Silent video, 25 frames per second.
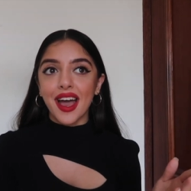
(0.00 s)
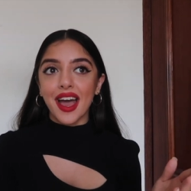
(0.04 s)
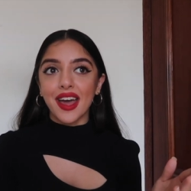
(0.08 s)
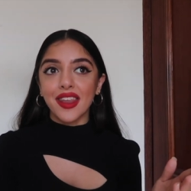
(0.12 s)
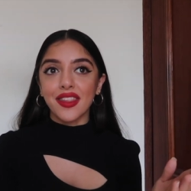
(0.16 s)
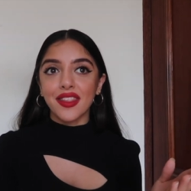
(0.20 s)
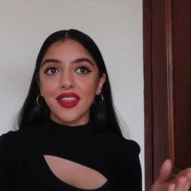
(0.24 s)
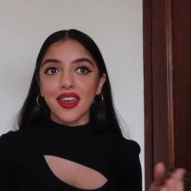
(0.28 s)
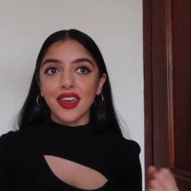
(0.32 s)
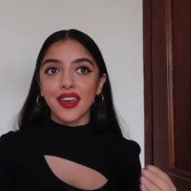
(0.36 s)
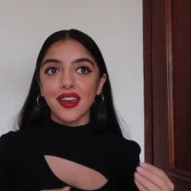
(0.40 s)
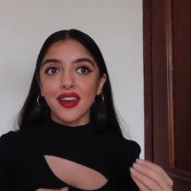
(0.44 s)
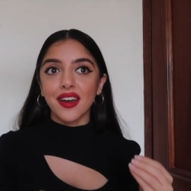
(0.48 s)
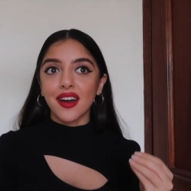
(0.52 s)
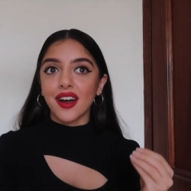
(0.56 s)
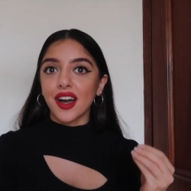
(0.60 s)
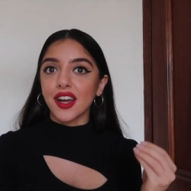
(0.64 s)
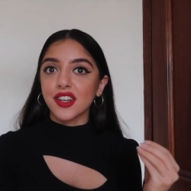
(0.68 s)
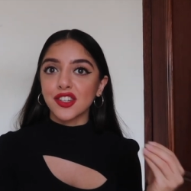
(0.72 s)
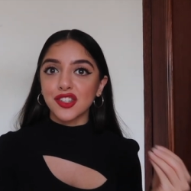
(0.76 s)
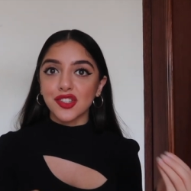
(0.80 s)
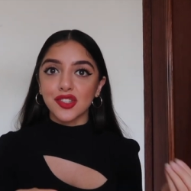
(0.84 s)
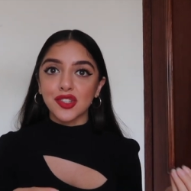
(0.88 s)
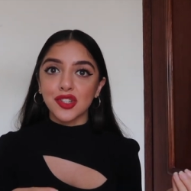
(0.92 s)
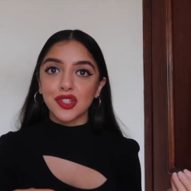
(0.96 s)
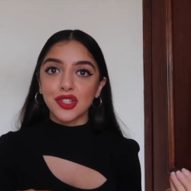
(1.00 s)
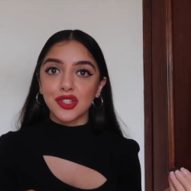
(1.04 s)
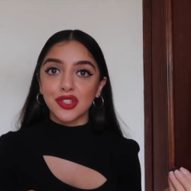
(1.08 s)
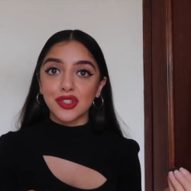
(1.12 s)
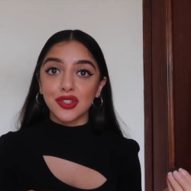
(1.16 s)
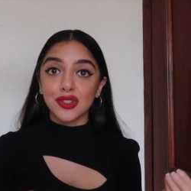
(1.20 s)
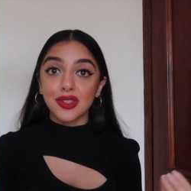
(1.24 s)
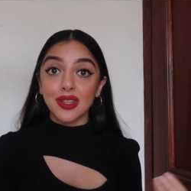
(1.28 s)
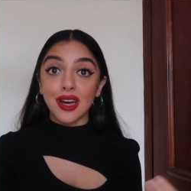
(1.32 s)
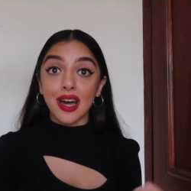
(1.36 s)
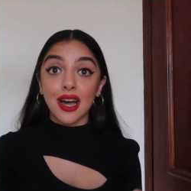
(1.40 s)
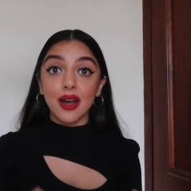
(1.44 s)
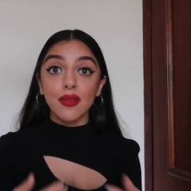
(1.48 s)
and think I just couldn't
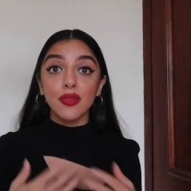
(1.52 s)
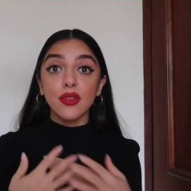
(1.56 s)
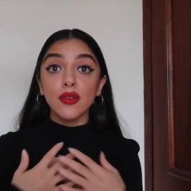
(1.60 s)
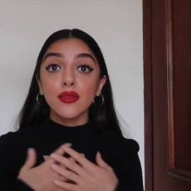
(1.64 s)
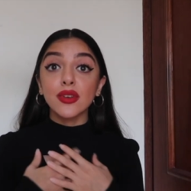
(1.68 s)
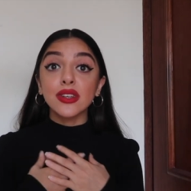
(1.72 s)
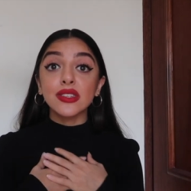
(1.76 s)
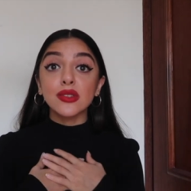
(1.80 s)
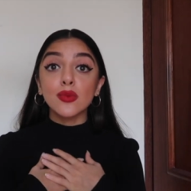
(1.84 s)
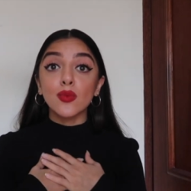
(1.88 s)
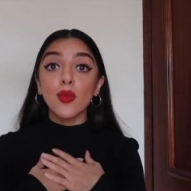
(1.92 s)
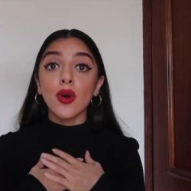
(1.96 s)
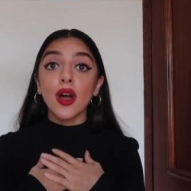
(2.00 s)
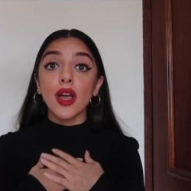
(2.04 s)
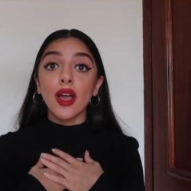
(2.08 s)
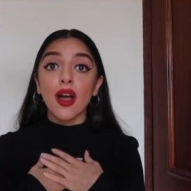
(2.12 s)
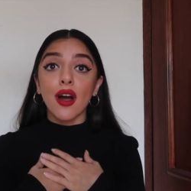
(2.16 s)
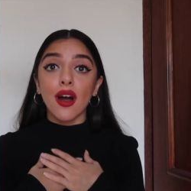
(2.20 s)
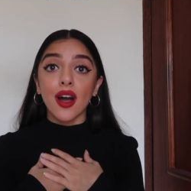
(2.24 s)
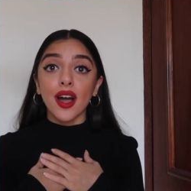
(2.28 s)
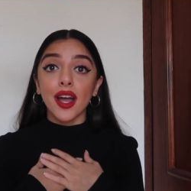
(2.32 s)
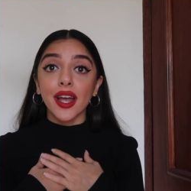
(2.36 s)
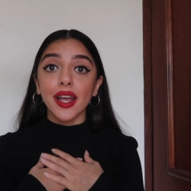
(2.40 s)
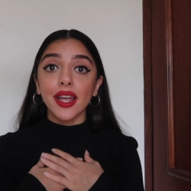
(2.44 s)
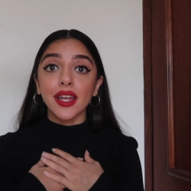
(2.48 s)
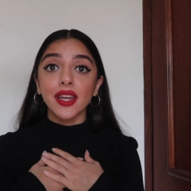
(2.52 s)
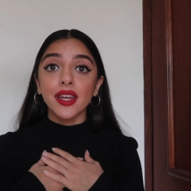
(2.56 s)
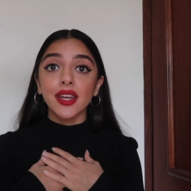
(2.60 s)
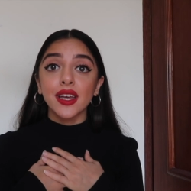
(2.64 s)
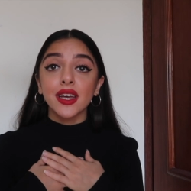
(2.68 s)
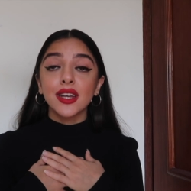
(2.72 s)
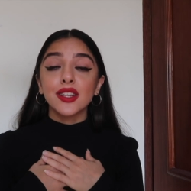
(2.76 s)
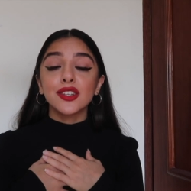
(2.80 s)
do that. The reason why I